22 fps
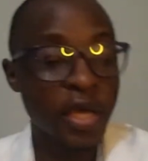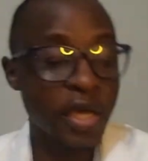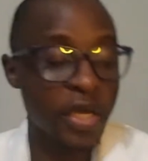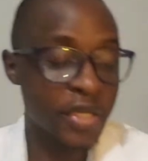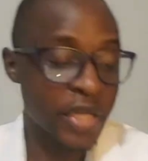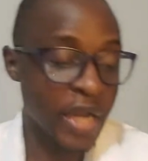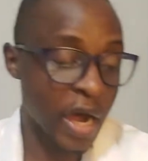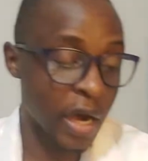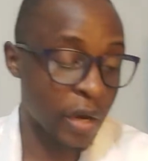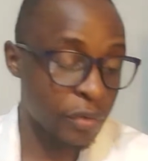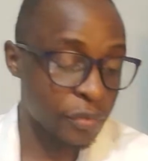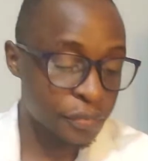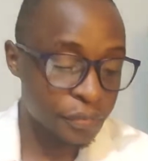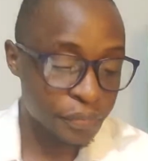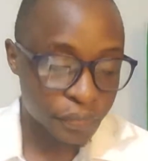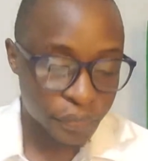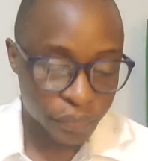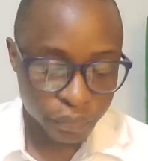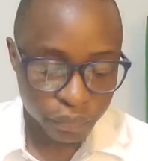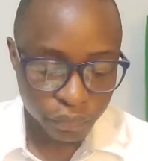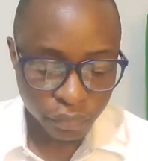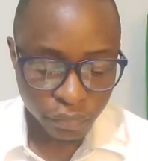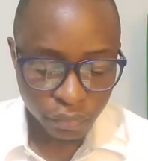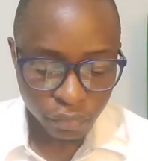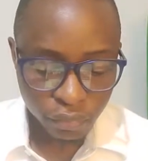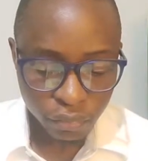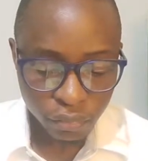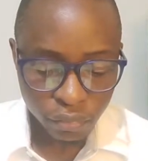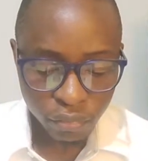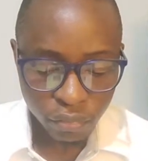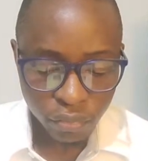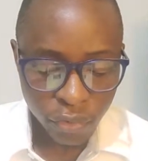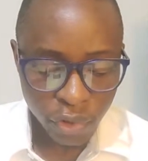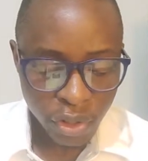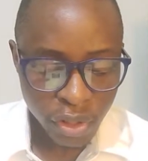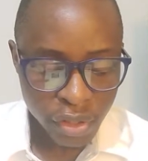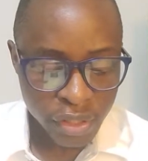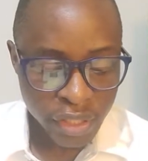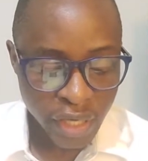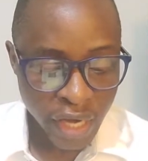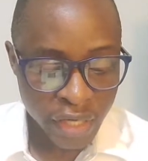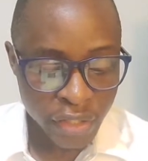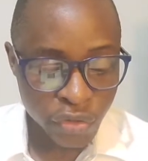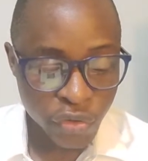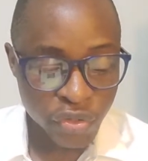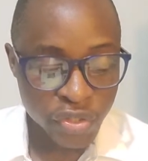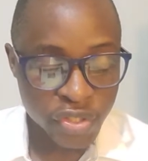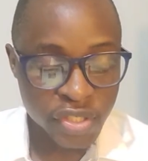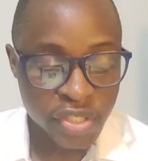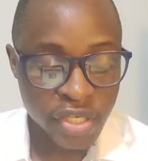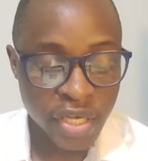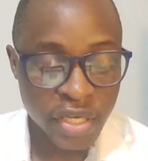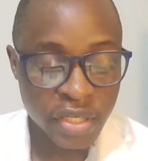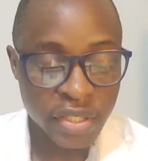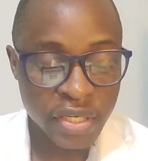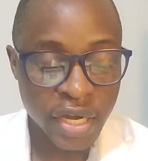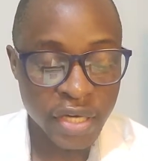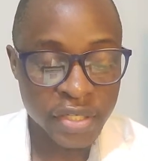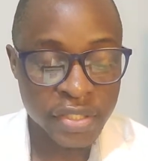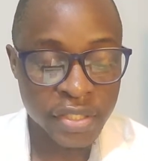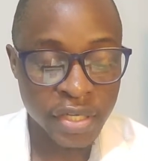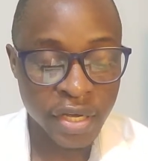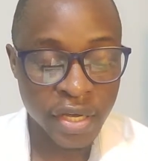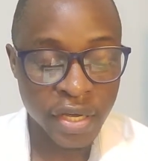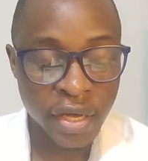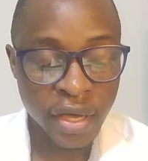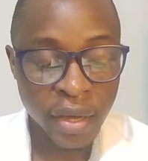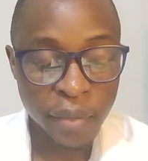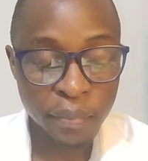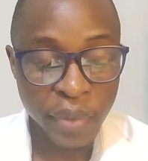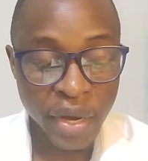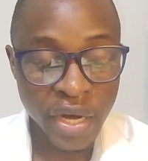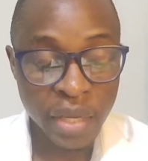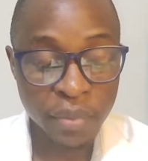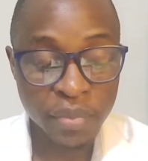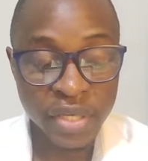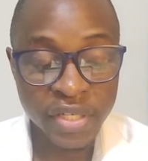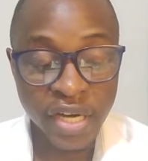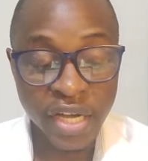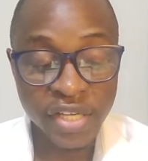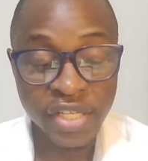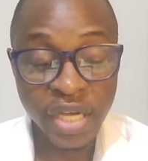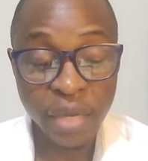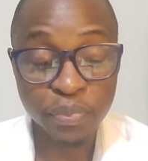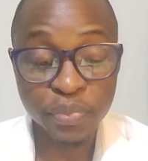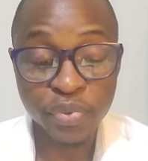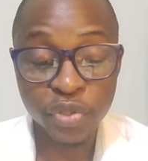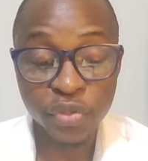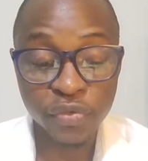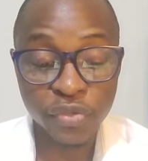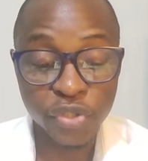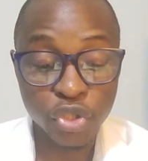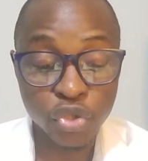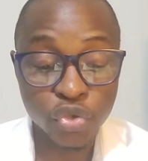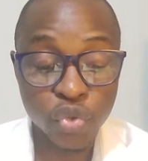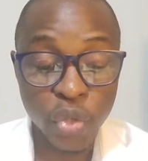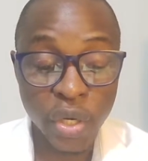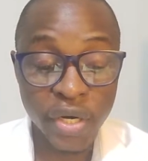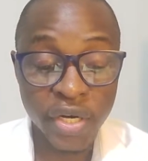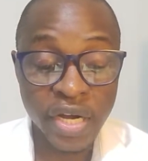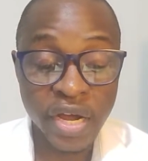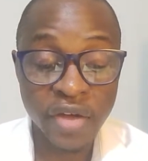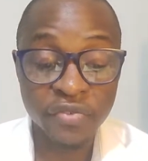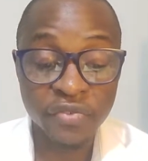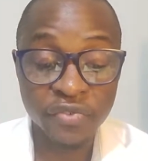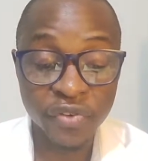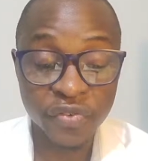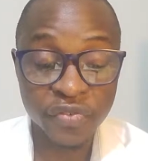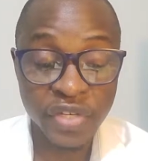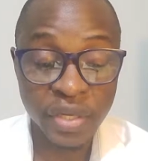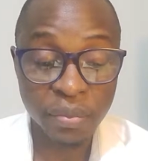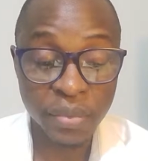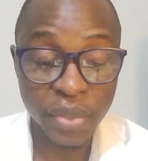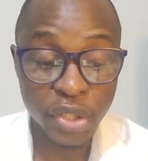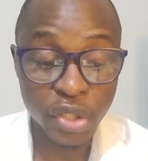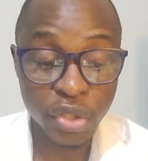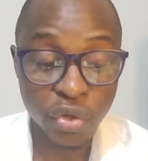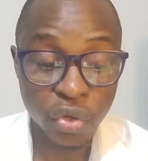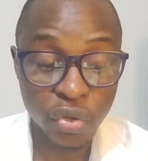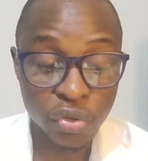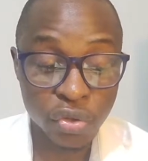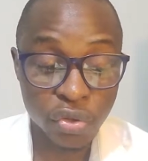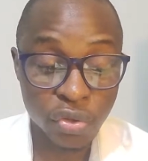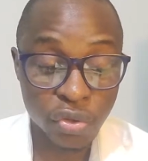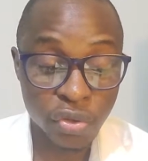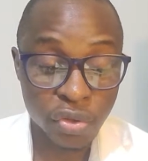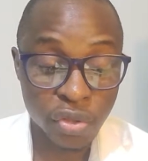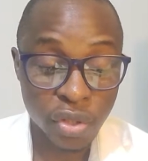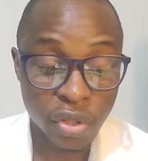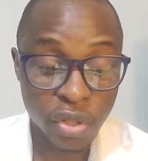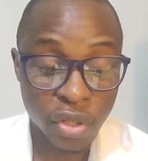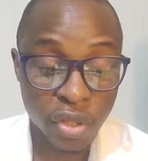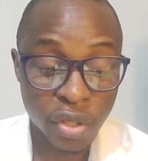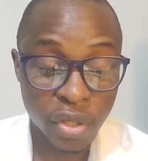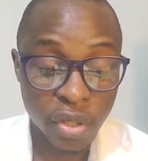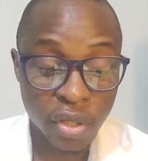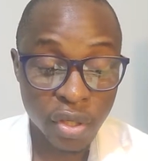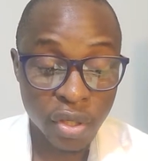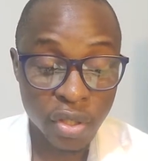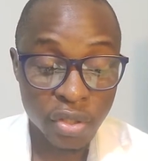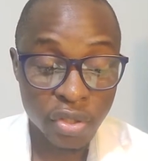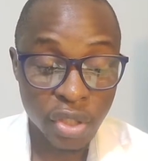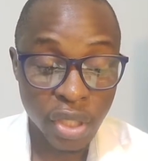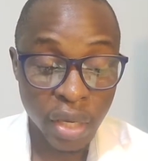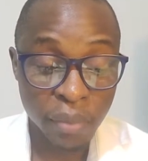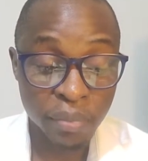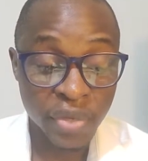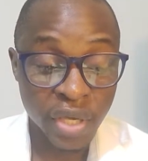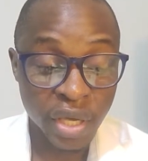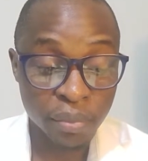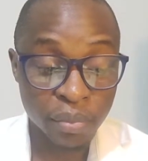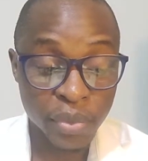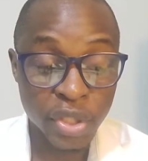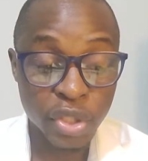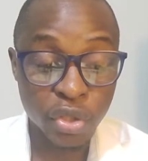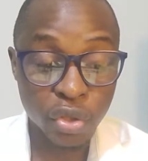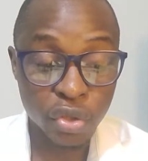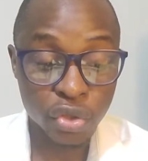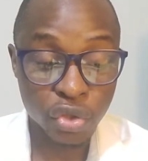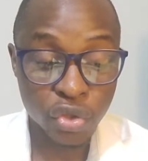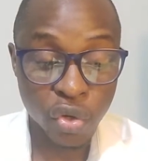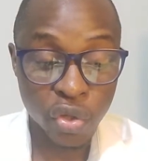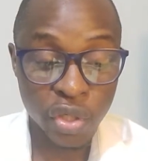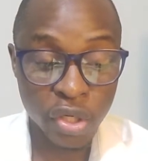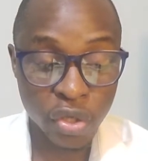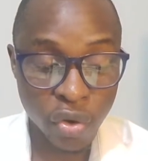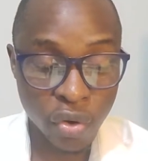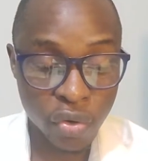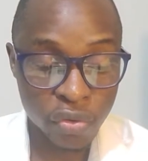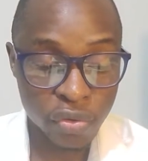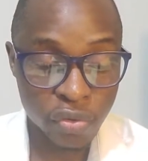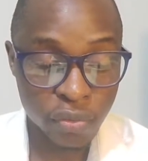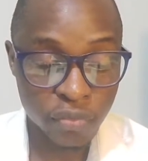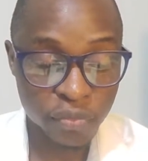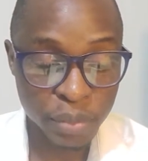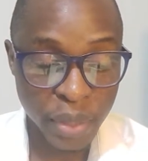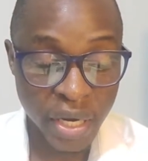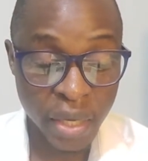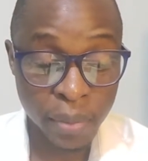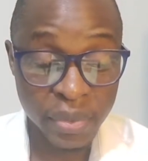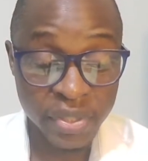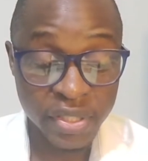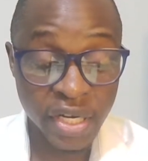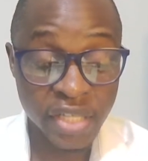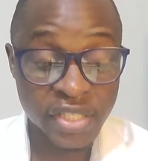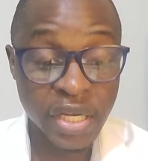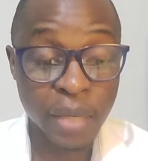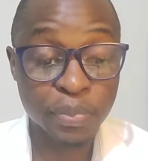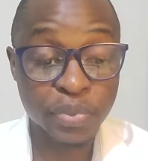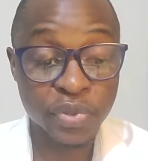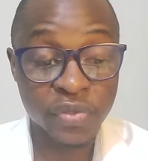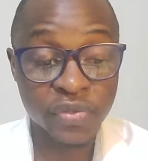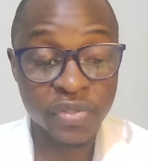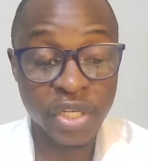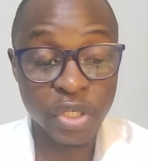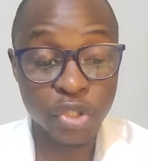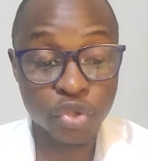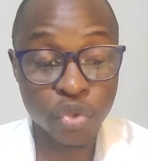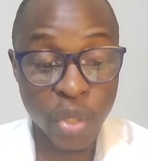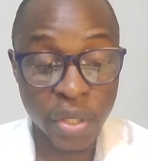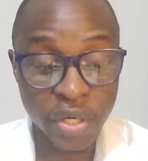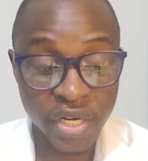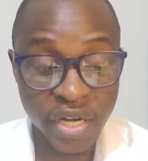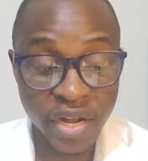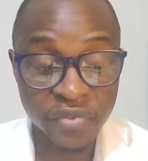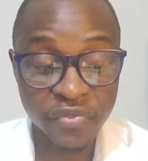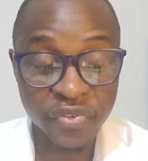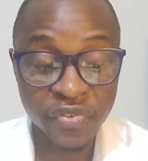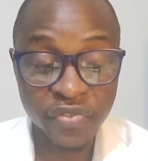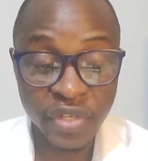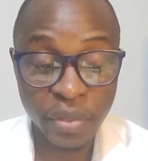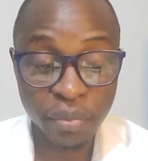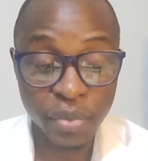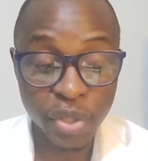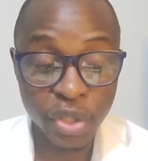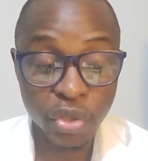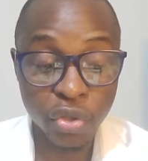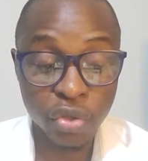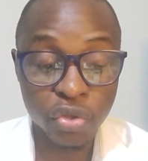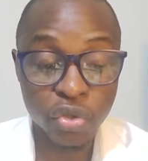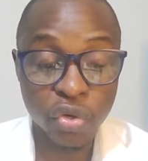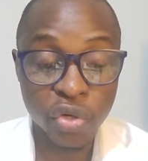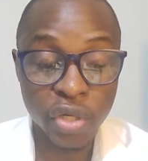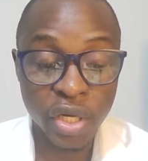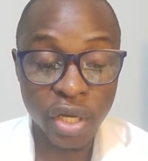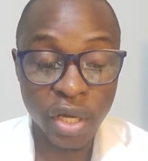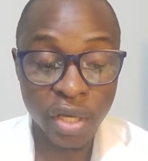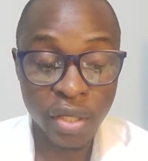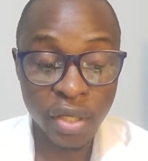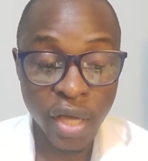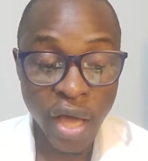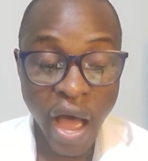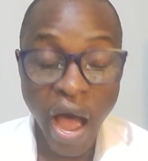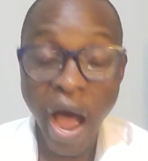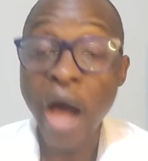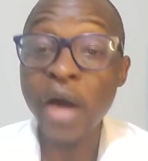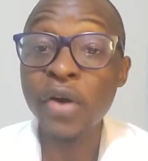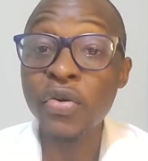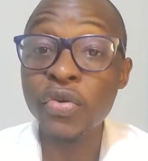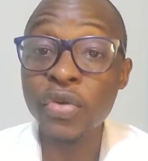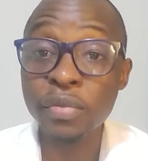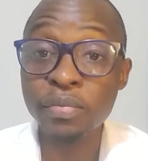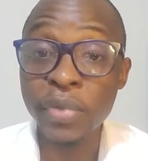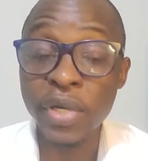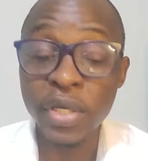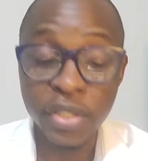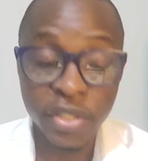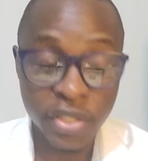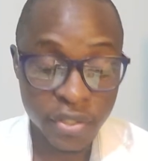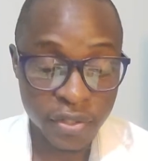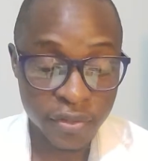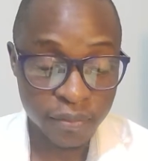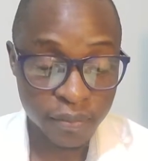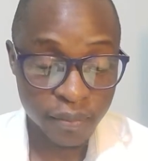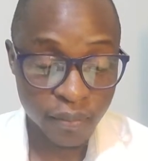Now, the article is saying that Parliament has approved the $250 million, $1 million loan. Parliament has approved the $250 million agreement